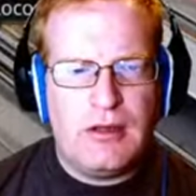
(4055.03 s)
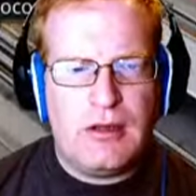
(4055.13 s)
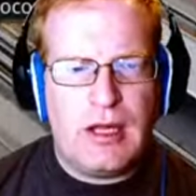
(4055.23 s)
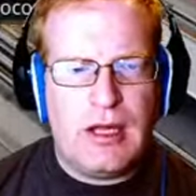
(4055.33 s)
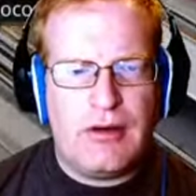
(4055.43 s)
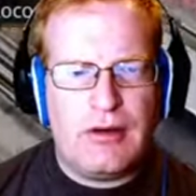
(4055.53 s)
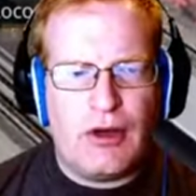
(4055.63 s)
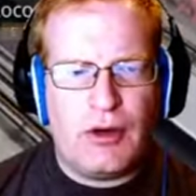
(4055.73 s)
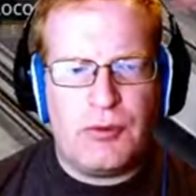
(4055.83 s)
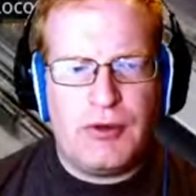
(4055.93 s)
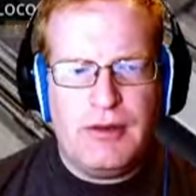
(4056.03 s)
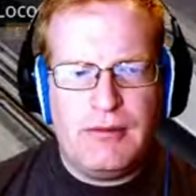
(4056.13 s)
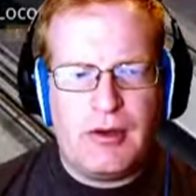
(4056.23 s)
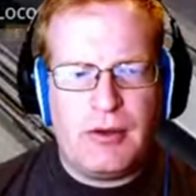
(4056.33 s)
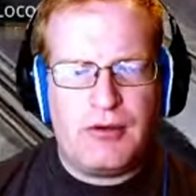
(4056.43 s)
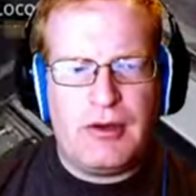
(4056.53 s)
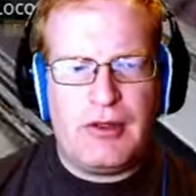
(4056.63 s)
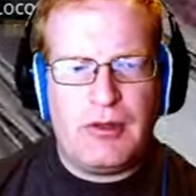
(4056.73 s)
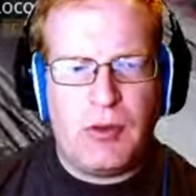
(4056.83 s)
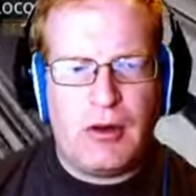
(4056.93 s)
and armory underneath
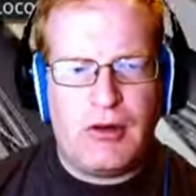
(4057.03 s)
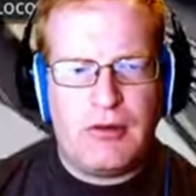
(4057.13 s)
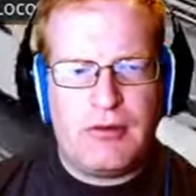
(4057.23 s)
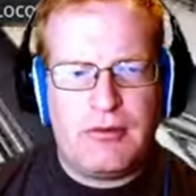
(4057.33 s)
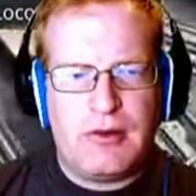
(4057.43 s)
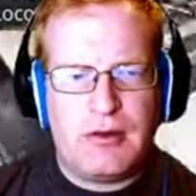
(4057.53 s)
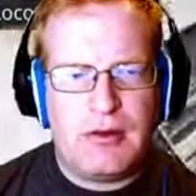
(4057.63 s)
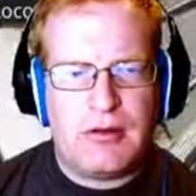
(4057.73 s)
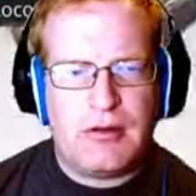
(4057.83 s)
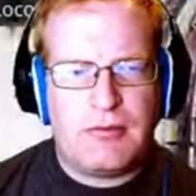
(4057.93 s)
the mall. Uh,